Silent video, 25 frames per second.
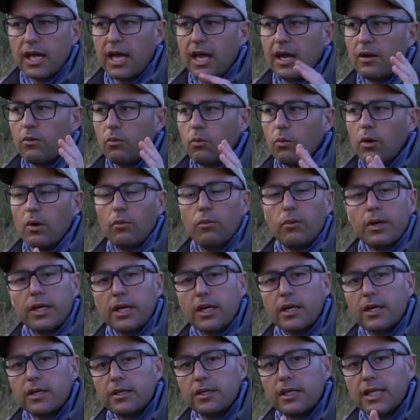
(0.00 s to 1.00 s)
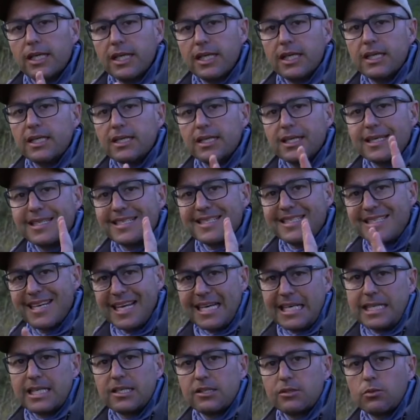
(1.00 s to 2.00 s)
and what we're going to need
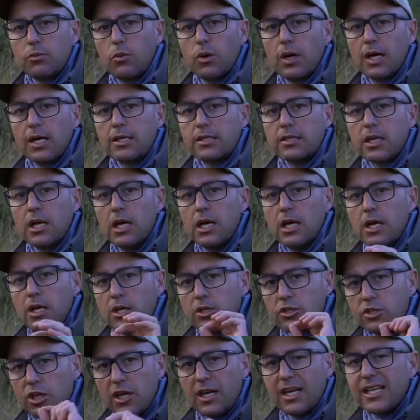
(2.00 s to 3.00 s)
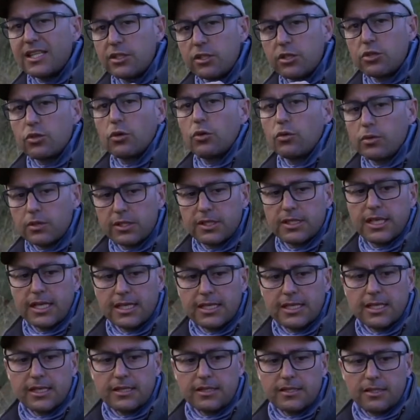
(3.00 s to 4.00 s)
settings wise. So let's talk
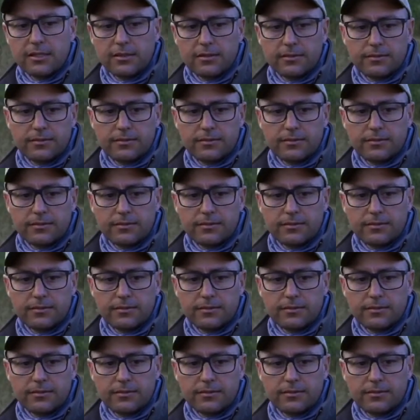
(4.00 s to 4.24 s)
settings.